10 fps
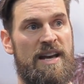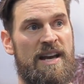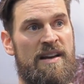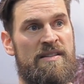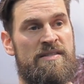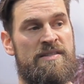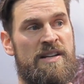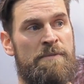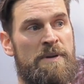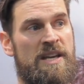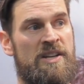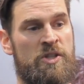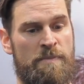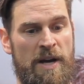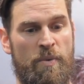And it
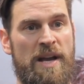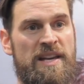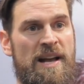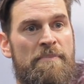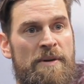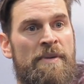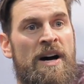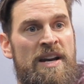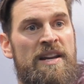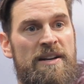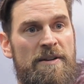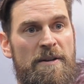begins by waking up the body,